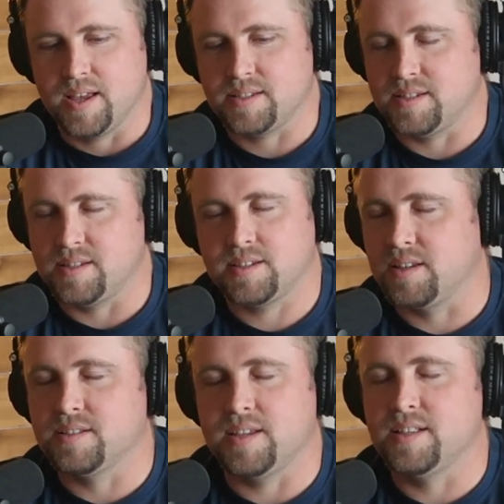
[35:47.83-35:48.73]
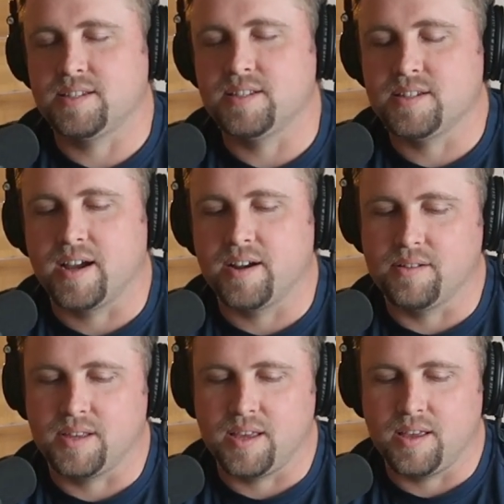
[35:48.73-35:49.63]
It's
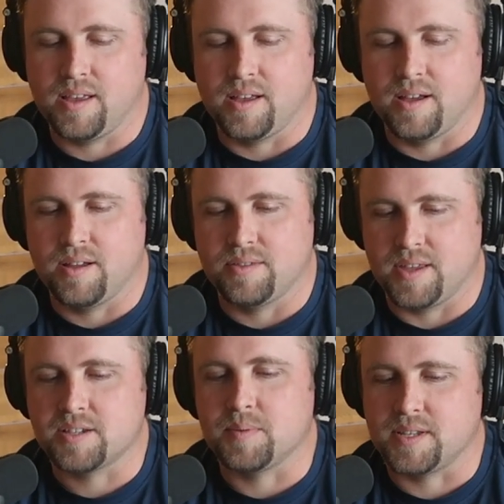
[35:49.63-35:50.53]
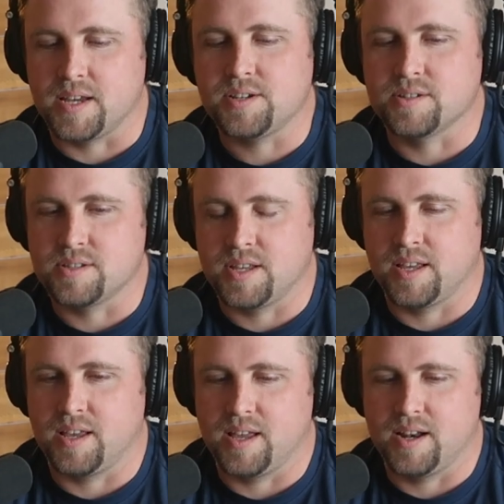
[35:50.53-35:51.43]
entirely the expectations
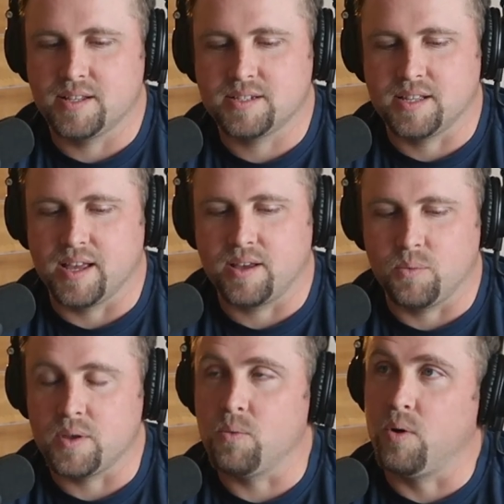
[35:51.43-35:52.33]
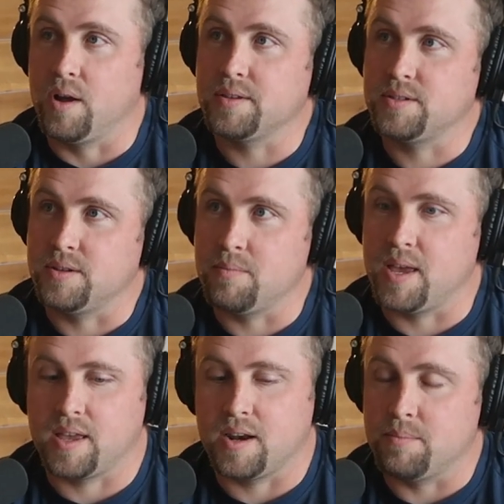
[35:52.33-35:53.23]
thing again. It's like we want to
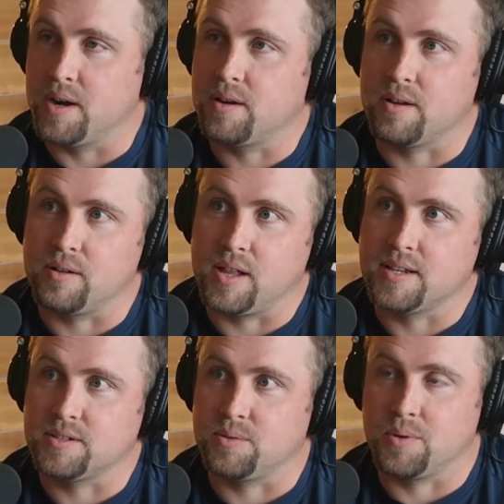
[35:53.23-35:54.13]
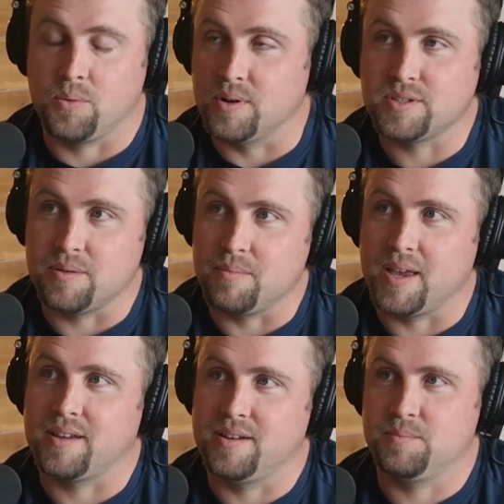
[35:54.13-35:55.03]
make an American classic, or we want to
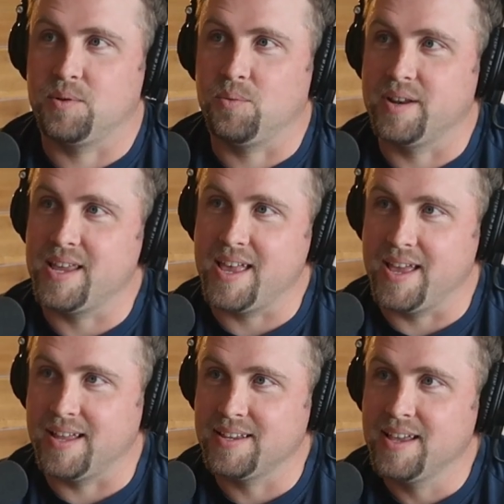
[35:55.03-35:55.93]
make a #1 hit.